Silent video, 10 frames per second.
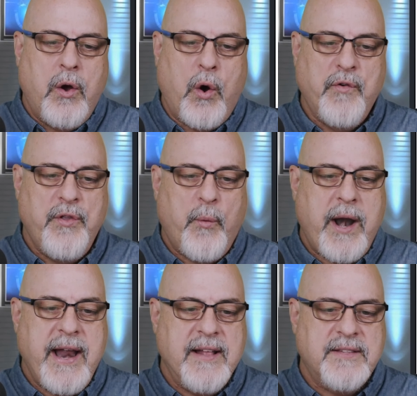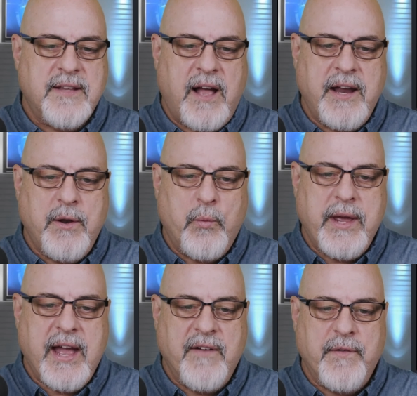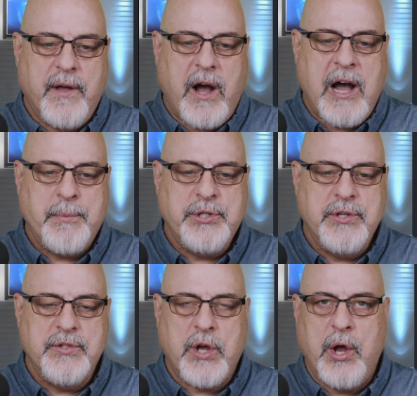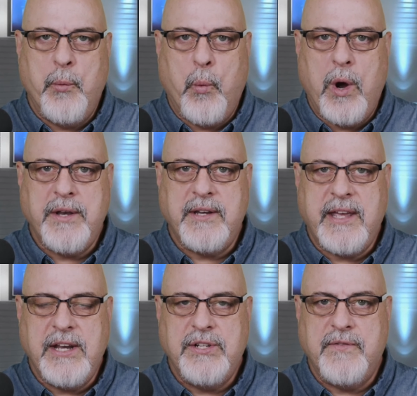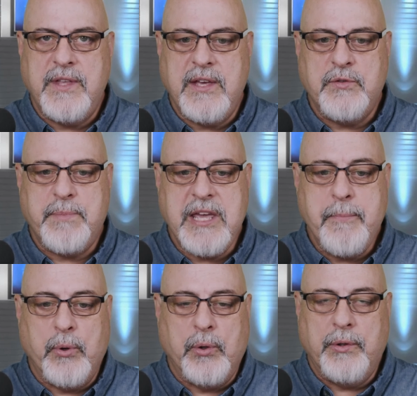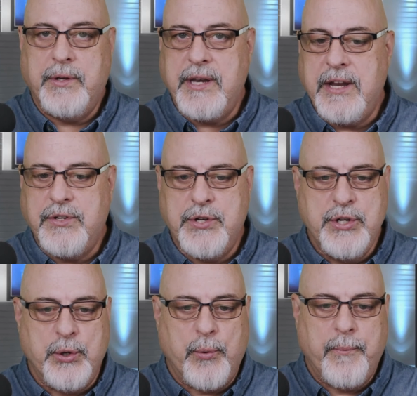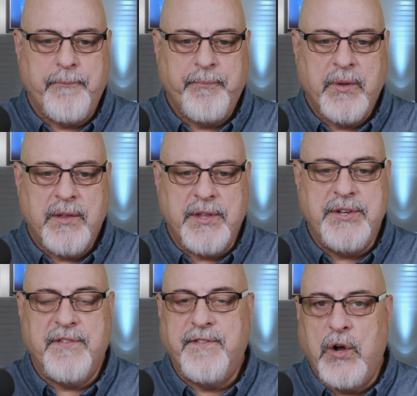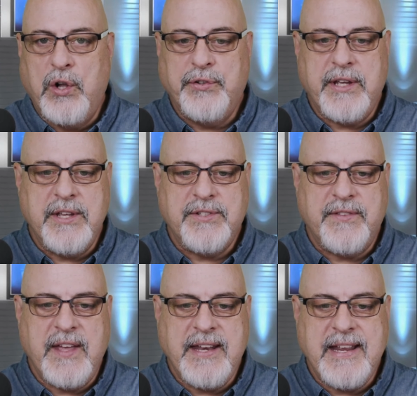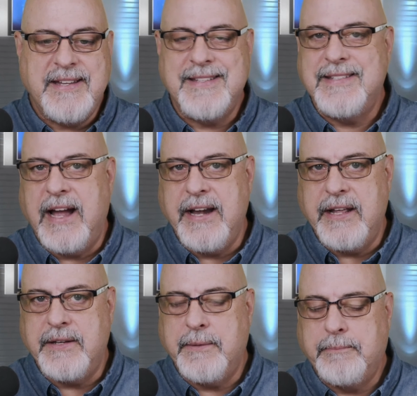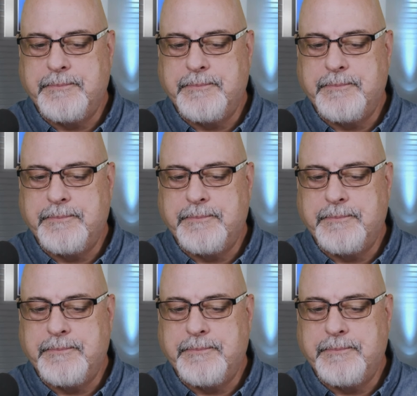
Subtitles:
Over on the right-hand side, we have options on what each of these people need to do. The default is that they need to sign it.